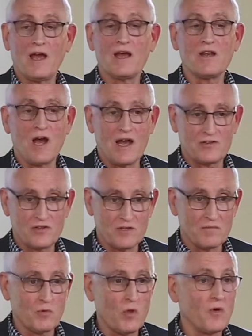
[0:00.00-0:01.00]
and not to
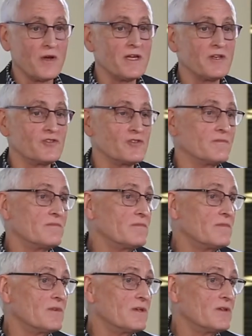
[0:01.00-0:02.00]
the employees.
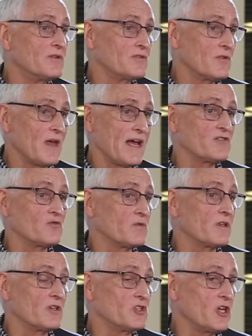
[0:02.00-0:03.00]
So that's
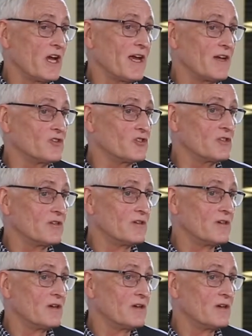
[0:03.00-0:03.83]
really changed.